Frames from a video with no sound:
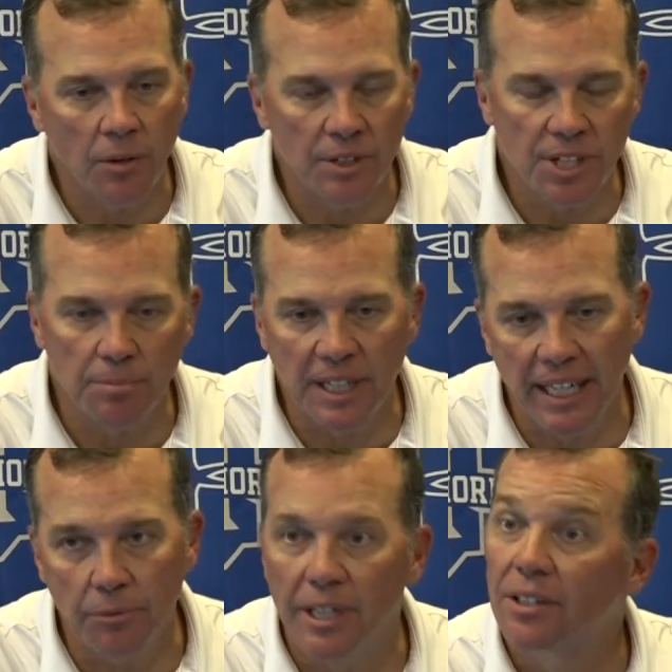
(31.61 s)
We jumped
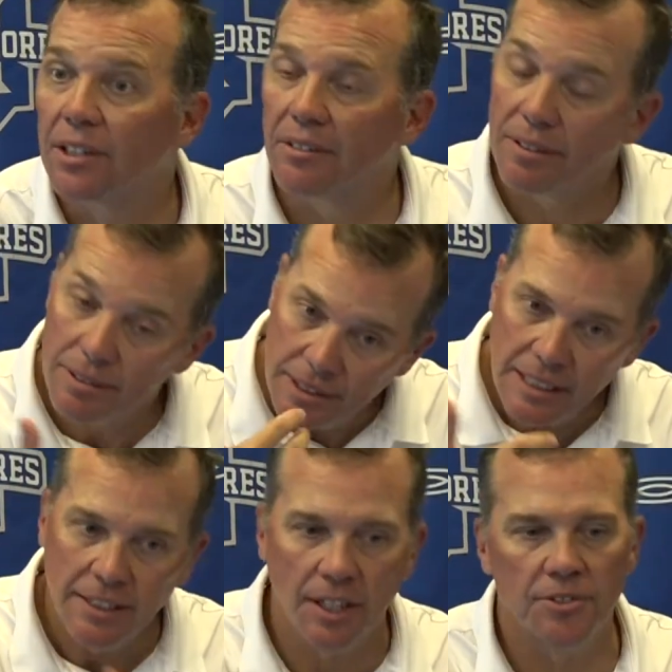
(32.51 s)
ahead. We could have
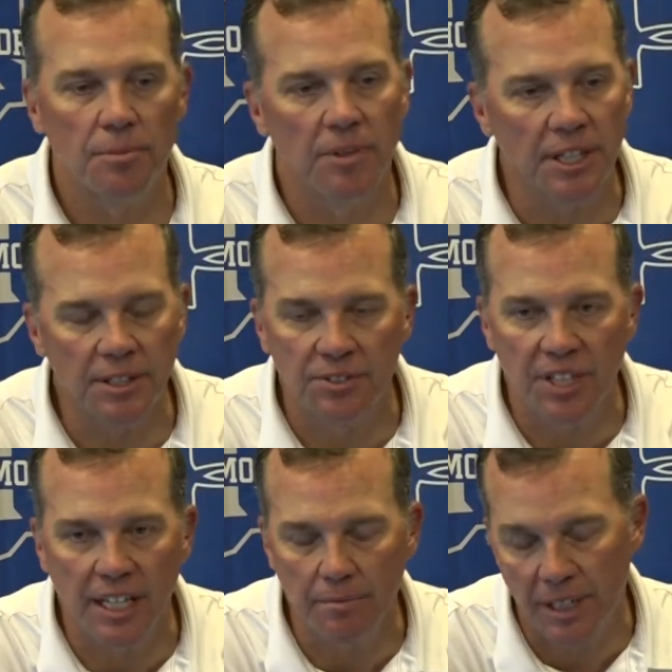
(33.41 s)
done some things. This
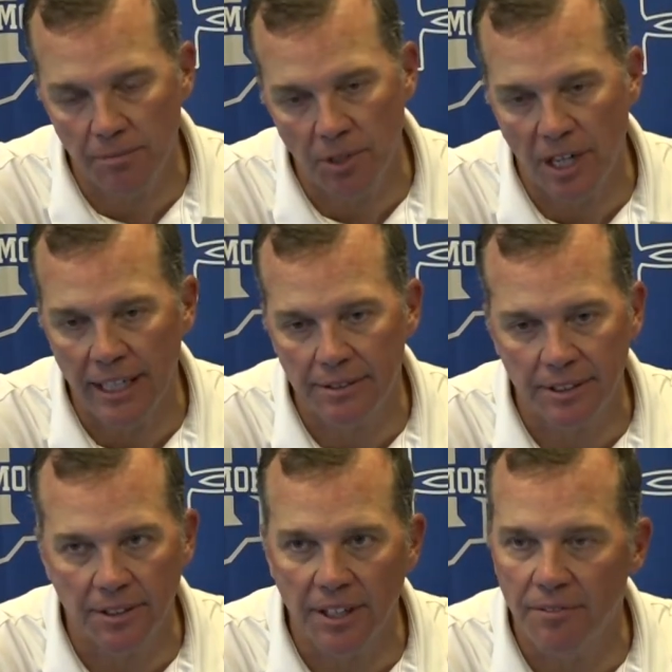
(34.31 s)
team, give them credit.
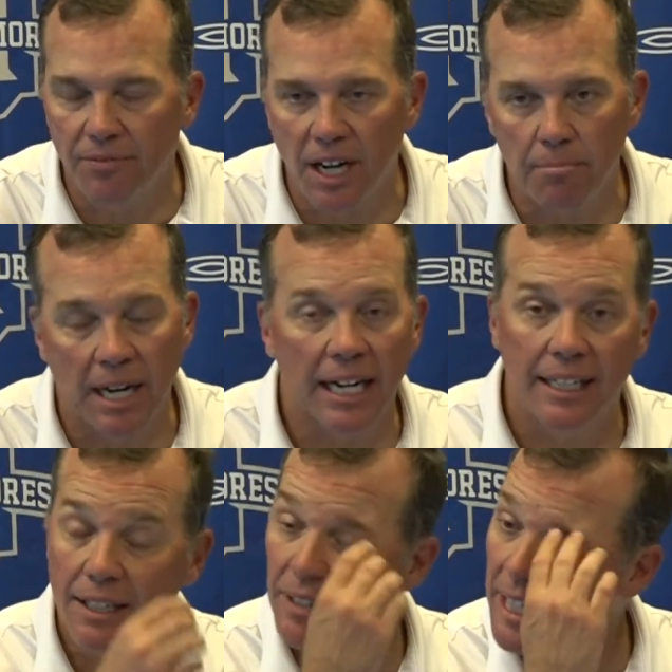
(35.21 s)
You know, they fought back
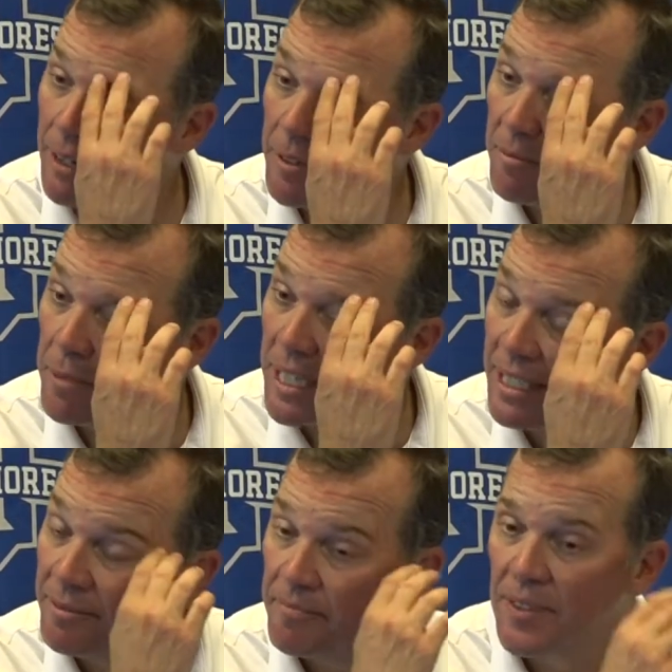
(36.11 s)
in every game they've been
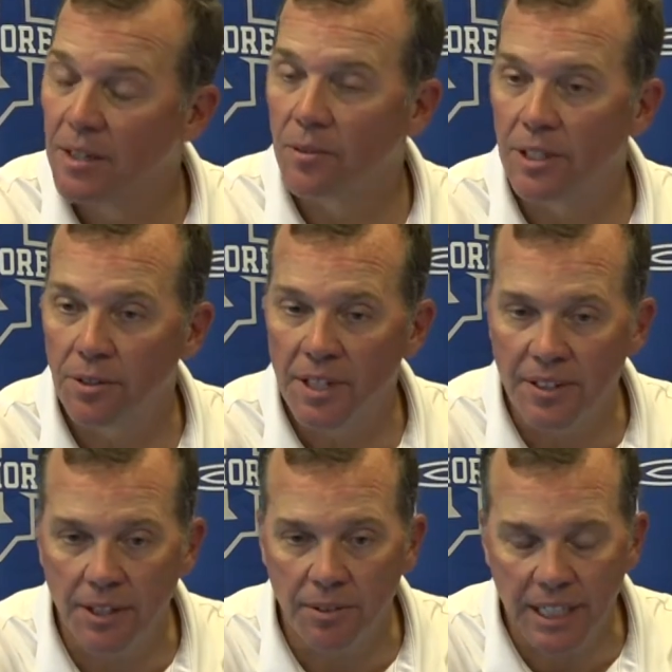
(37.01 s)
in. We knew that
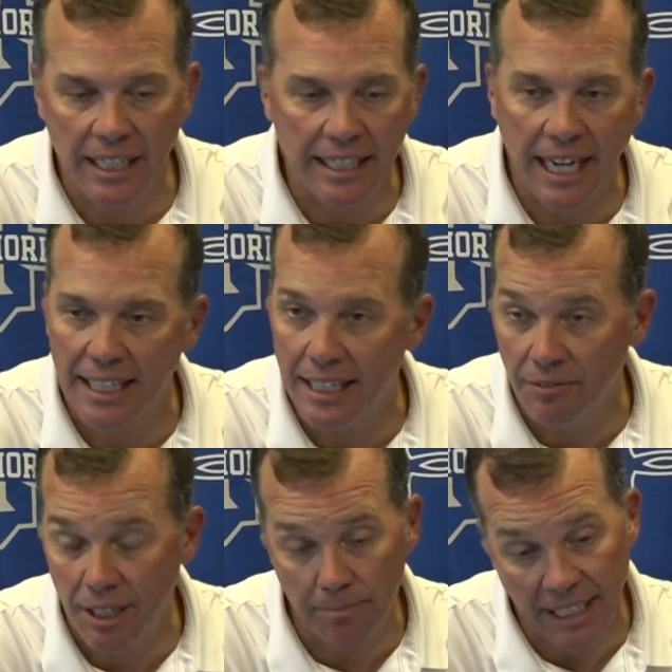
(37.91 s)
they would not
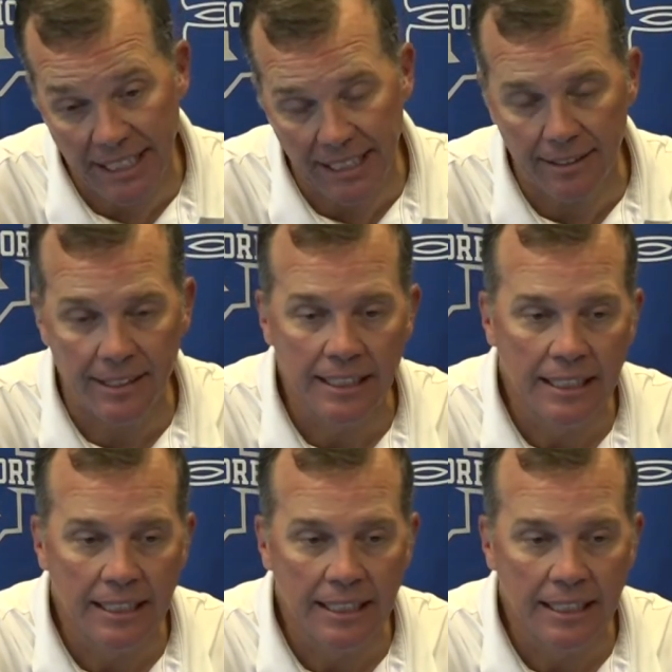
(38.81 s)
give up. They didn't.